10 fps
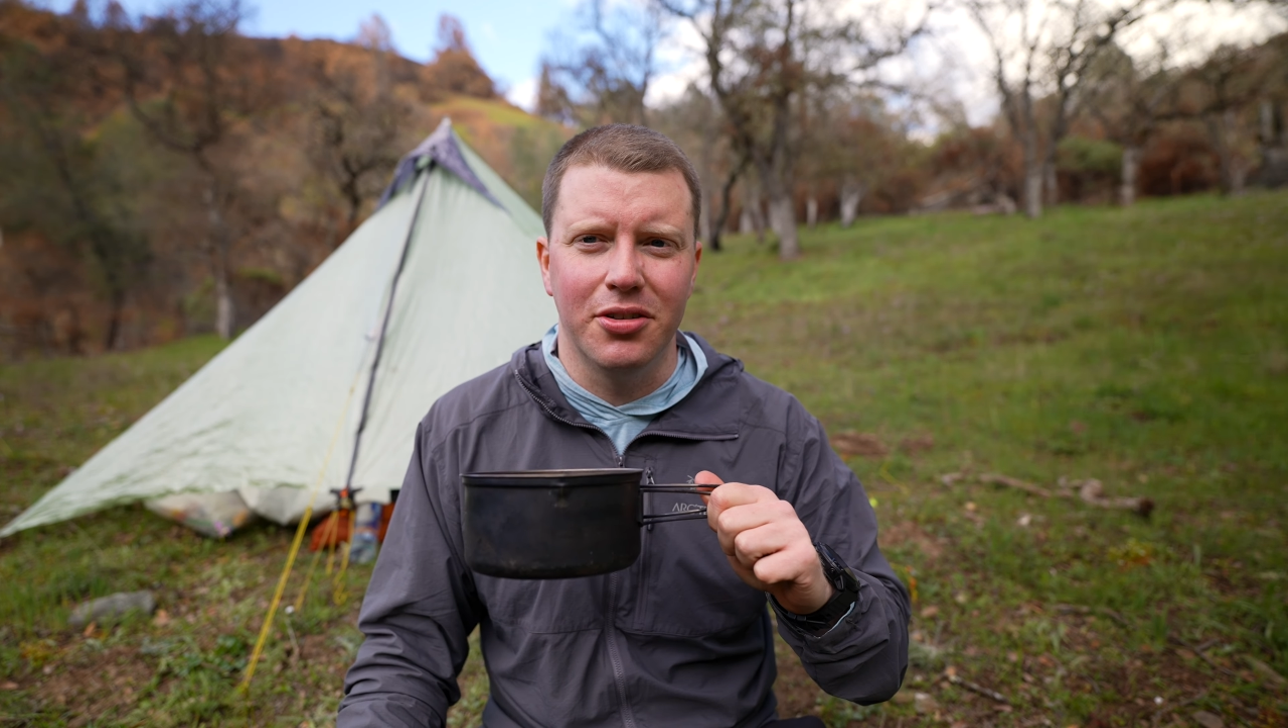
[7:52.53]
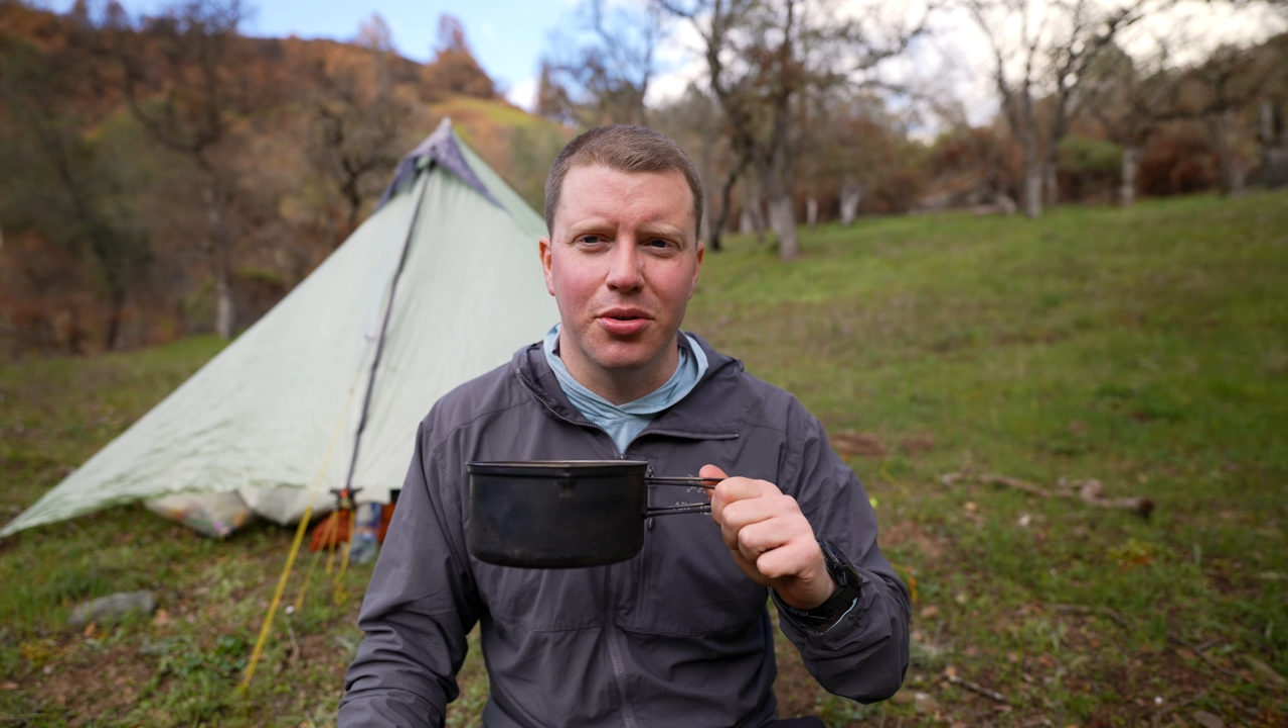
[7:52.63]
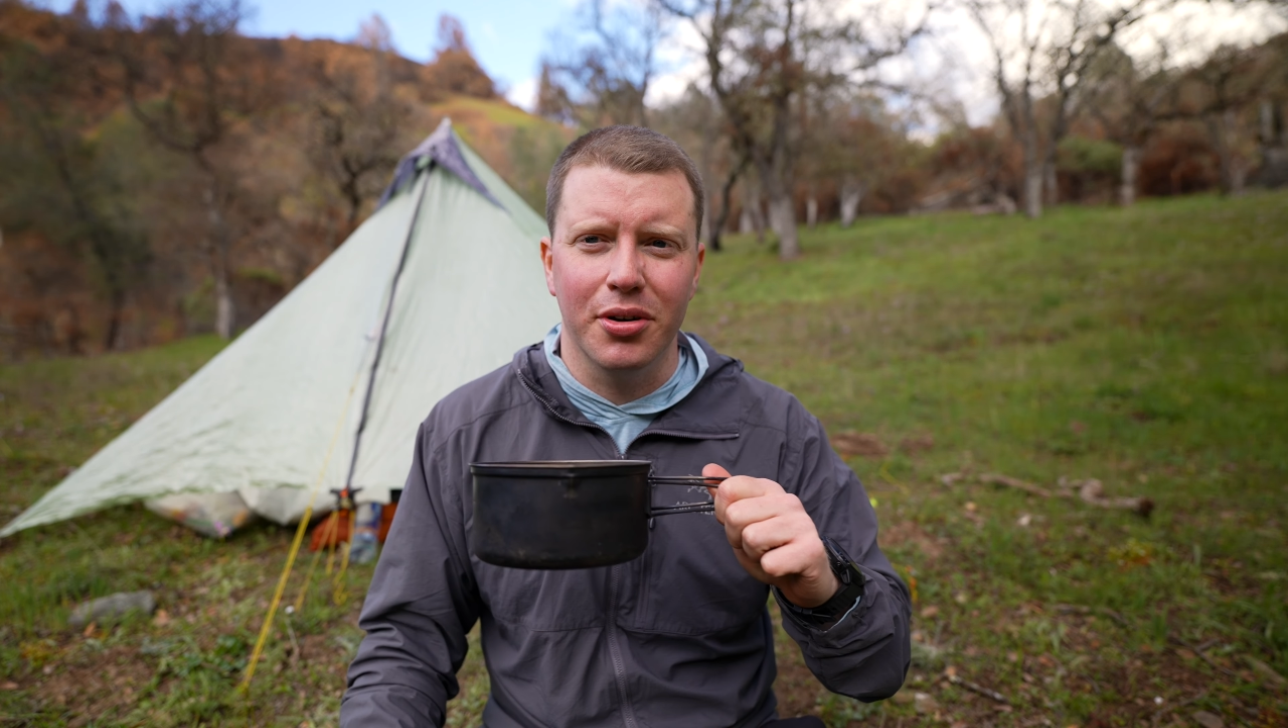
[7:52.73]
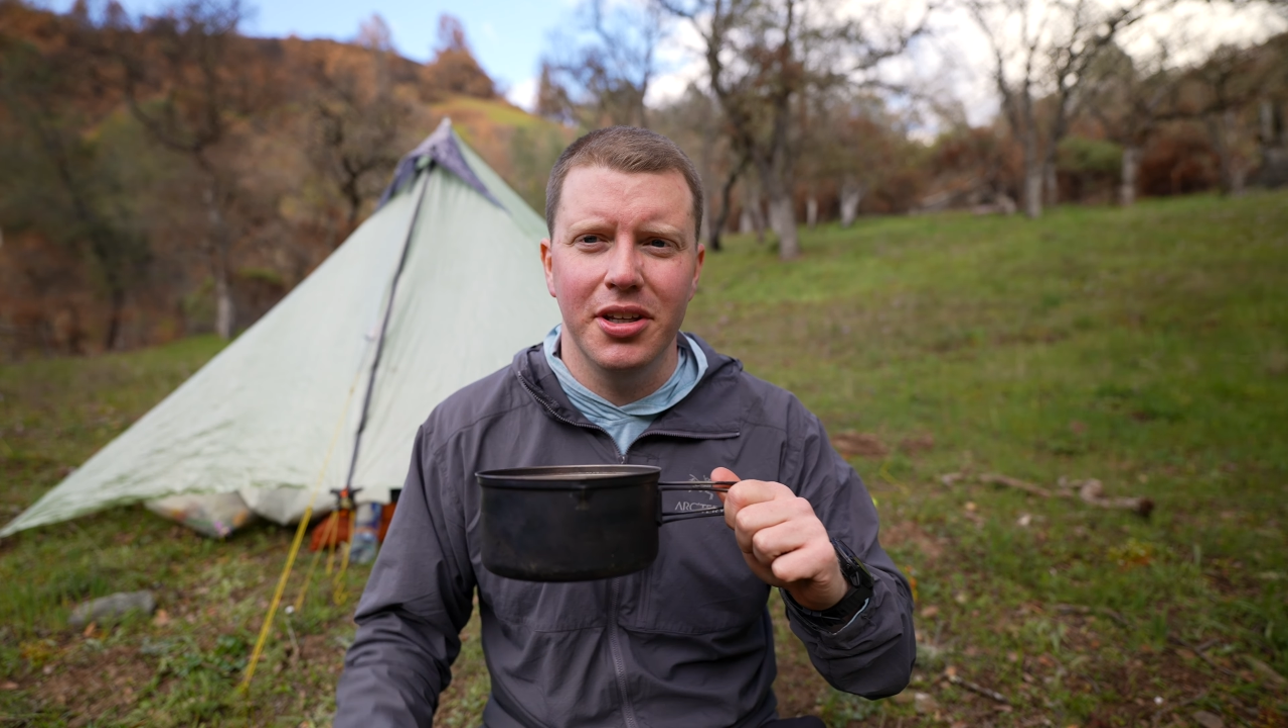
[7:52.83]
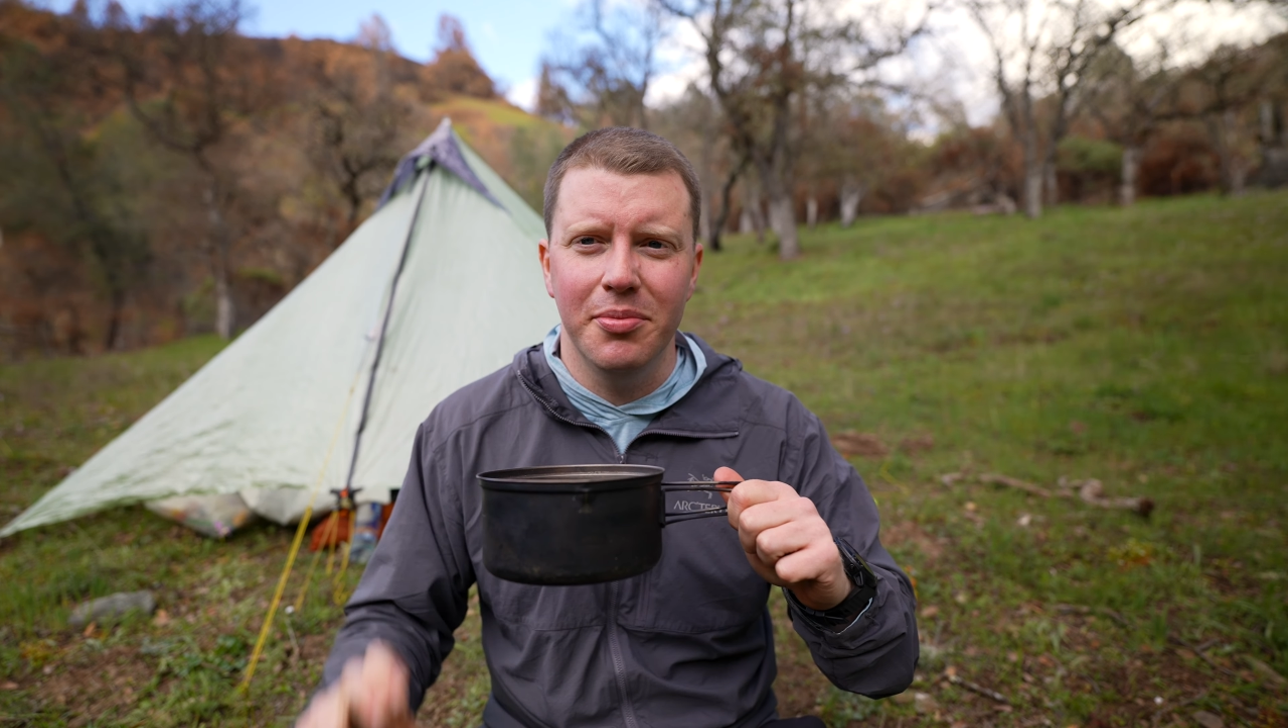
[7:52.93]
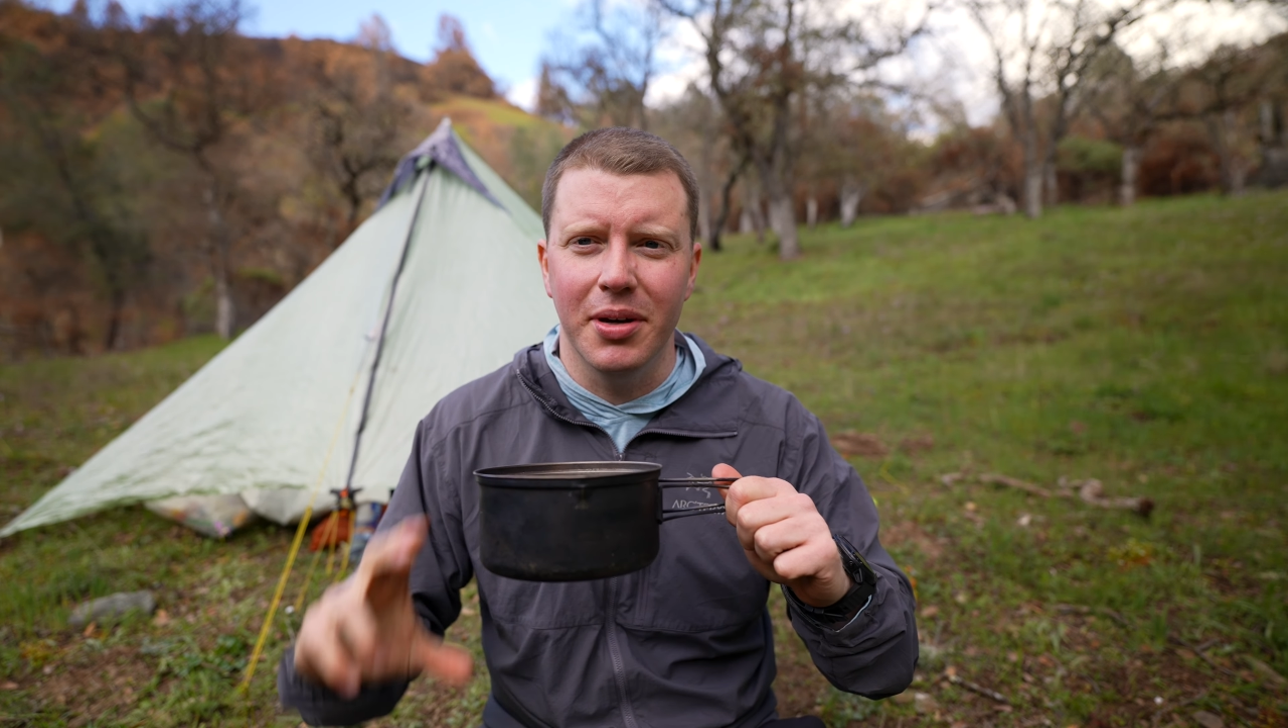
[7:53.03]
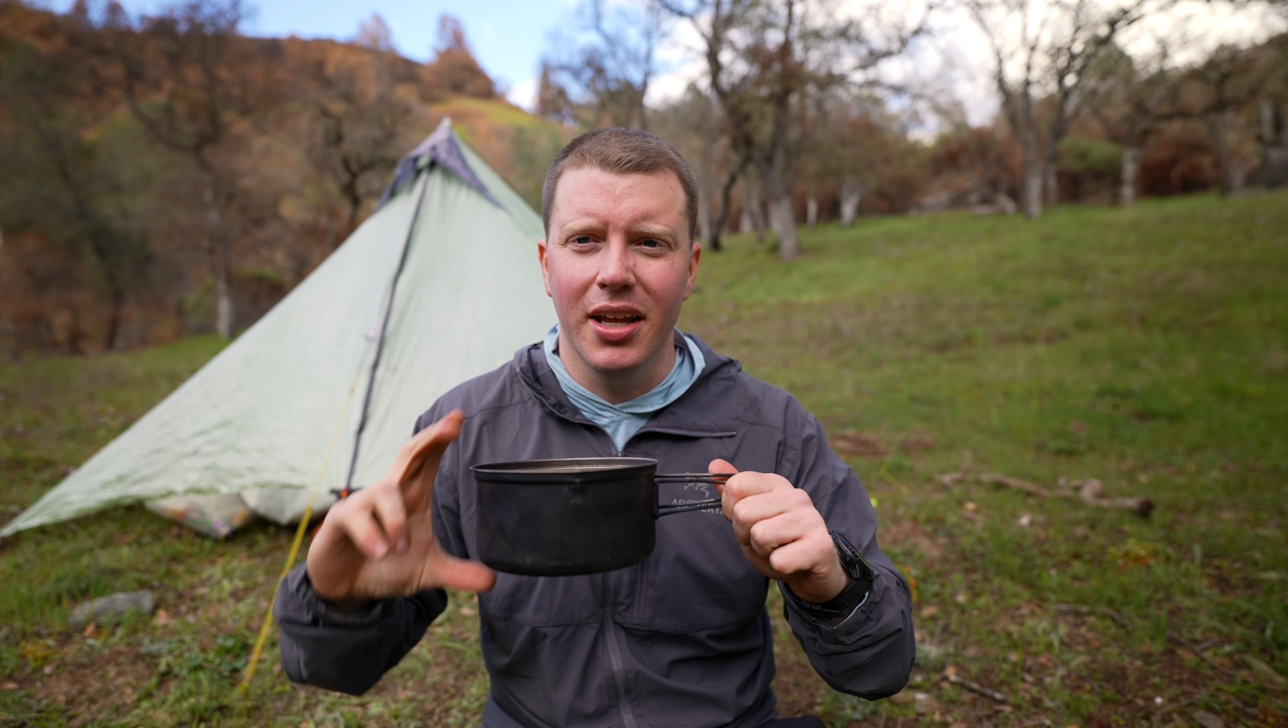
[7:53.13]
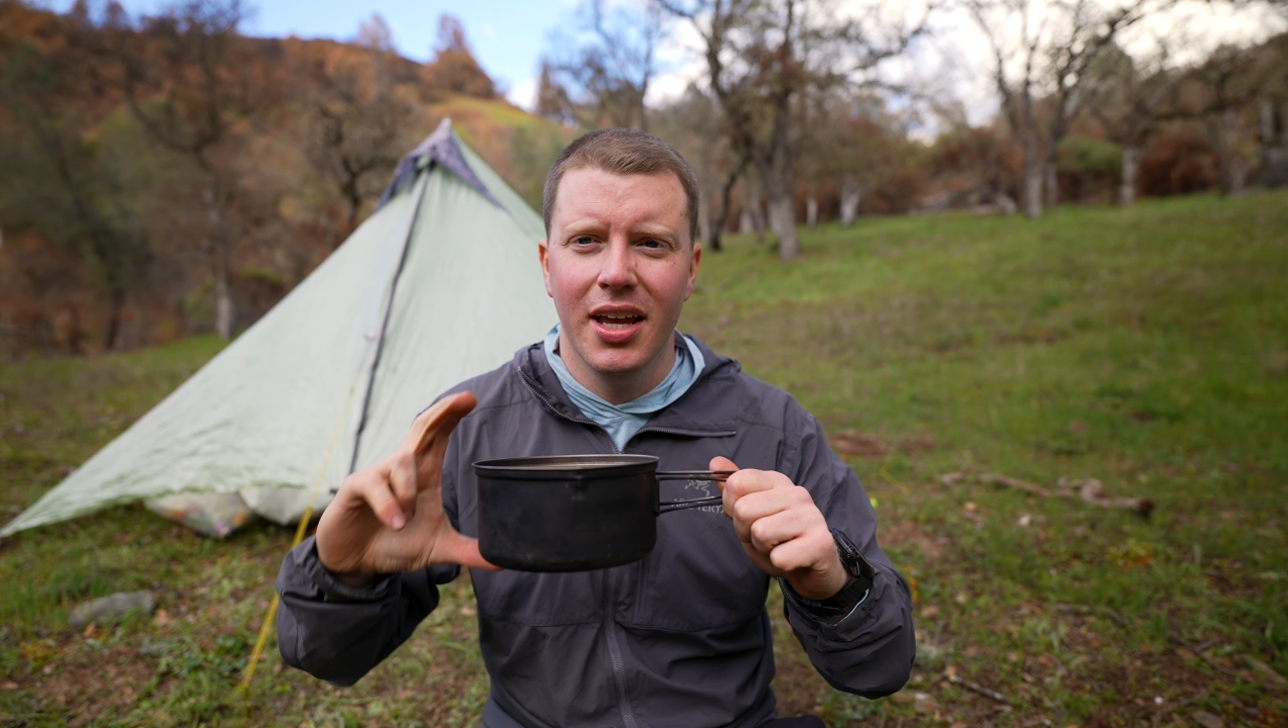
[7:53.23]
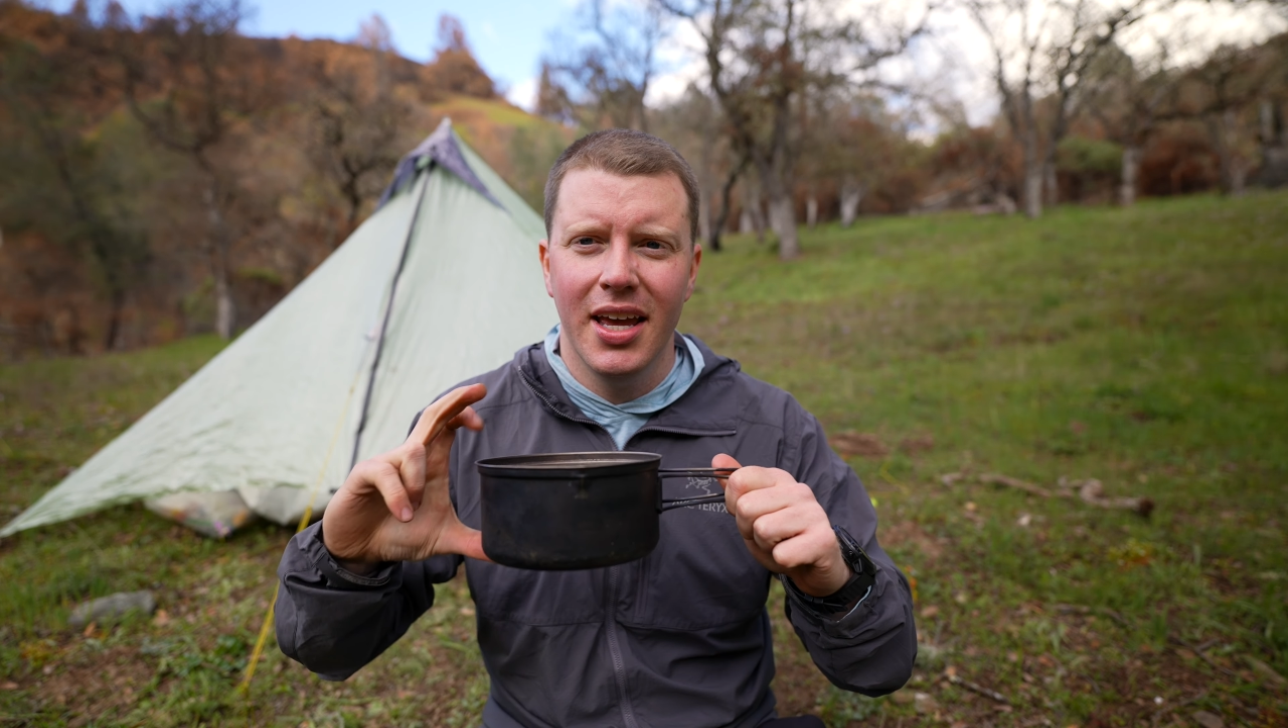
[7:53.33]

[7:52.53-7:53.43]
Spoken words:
dorky, but